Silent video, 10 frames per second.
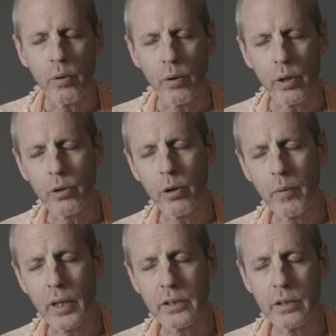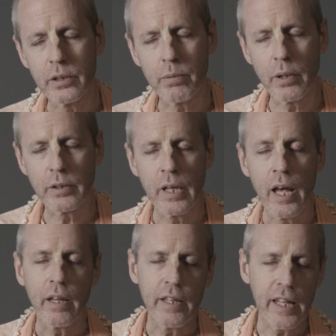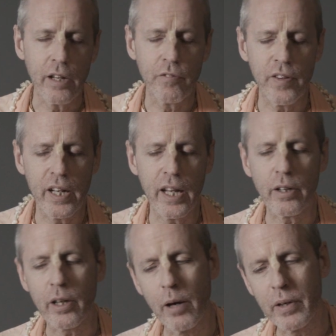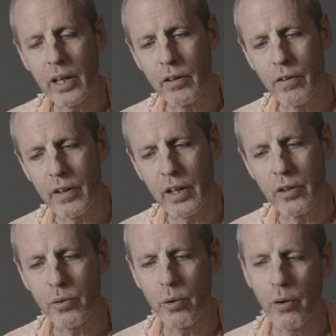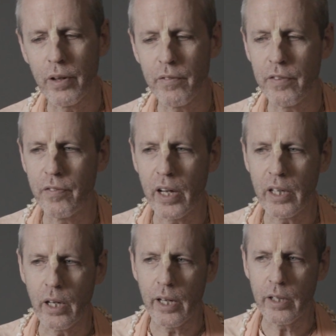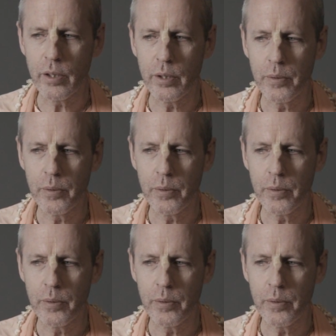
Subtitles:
Or in Guru Maharaj's words, the infinite coming under the control of the finite.